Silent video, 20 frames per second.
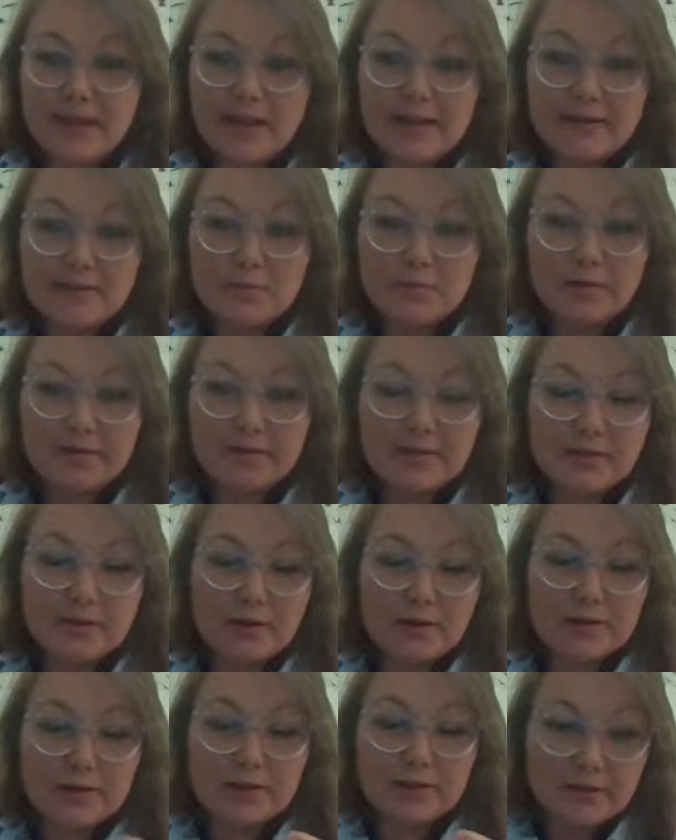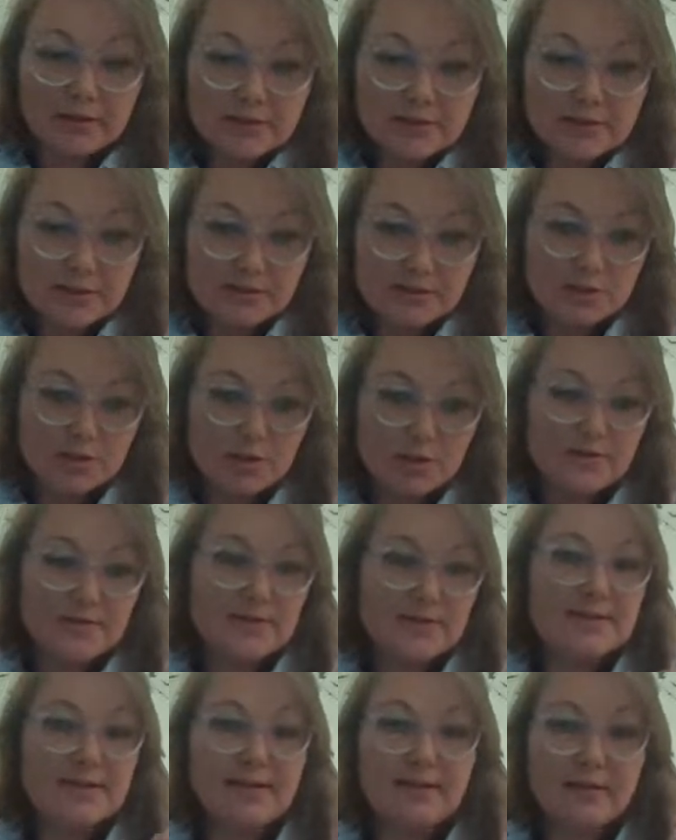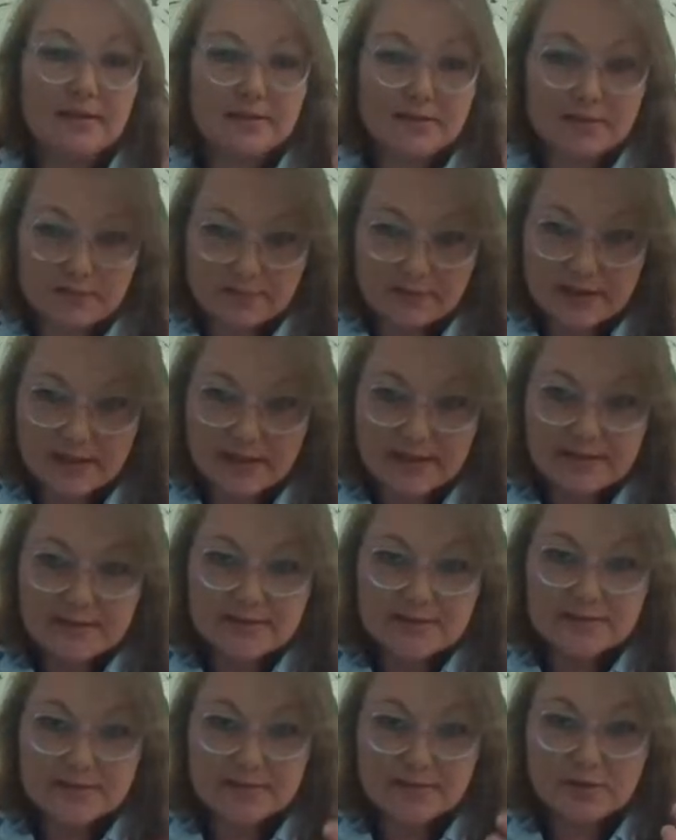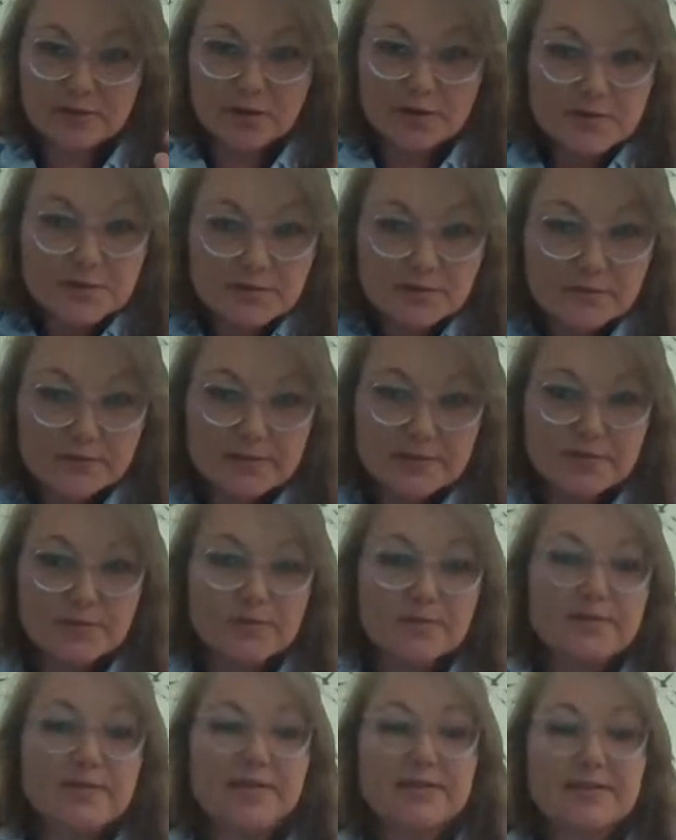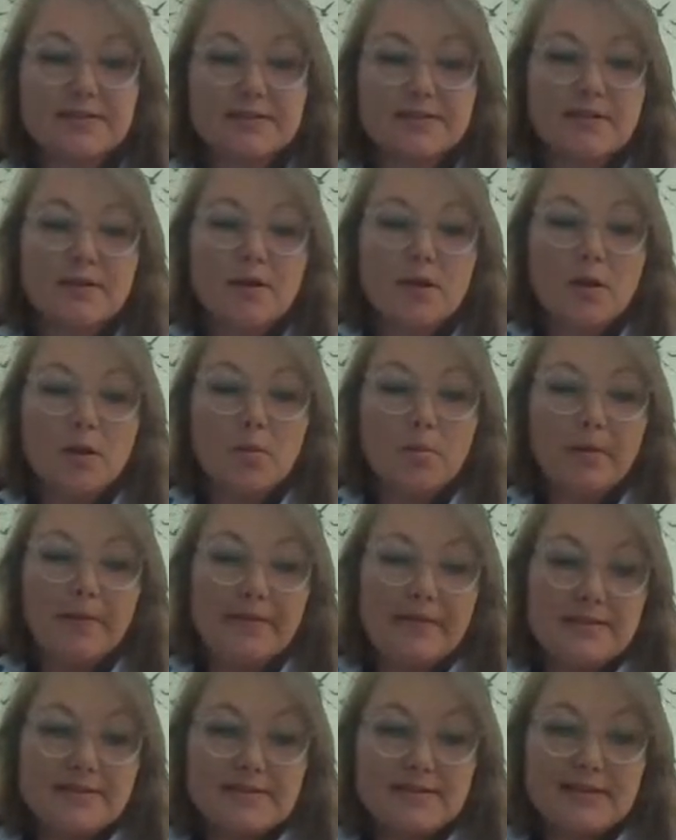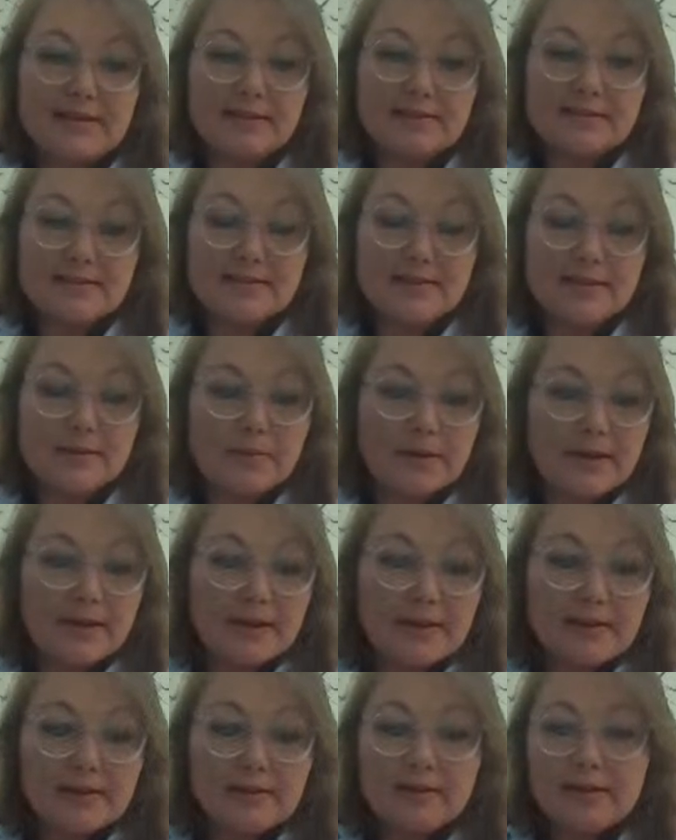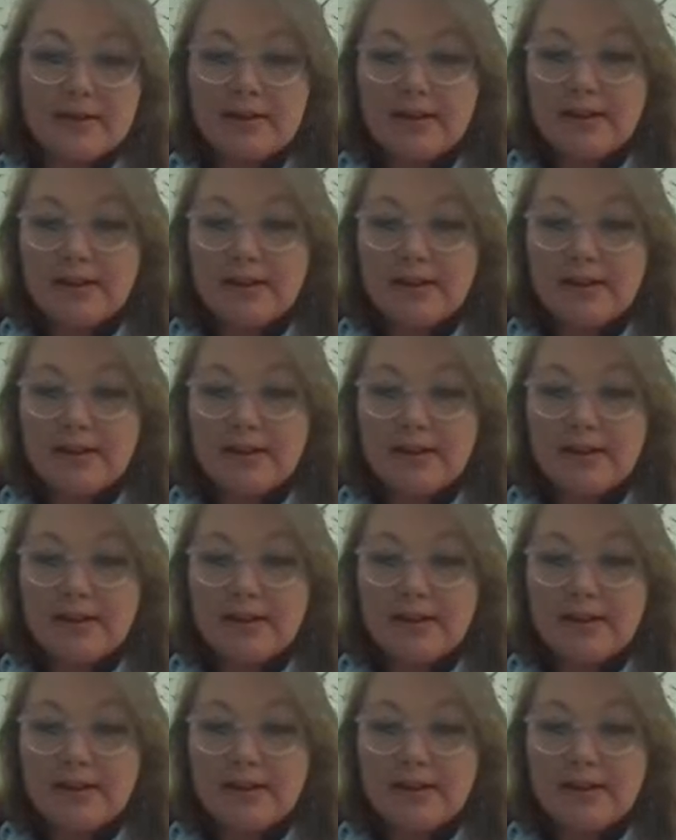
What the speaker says: And what the archaeology shows is that there's a reliance on coastal resources when the sea is nearby,